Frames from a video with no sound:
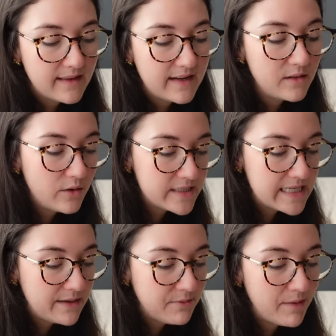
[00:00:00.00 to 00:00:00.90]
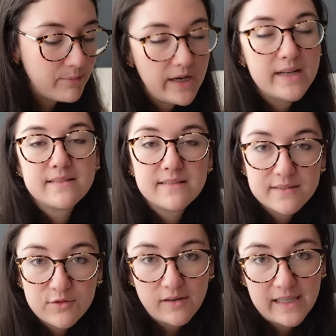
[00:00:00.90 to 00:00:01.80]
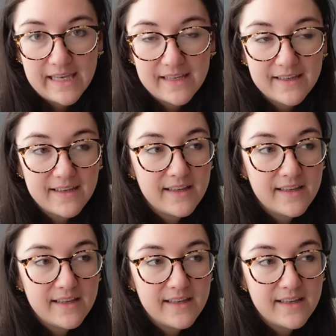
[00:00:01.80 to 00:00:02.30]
and a lot of the time my brain is struggling.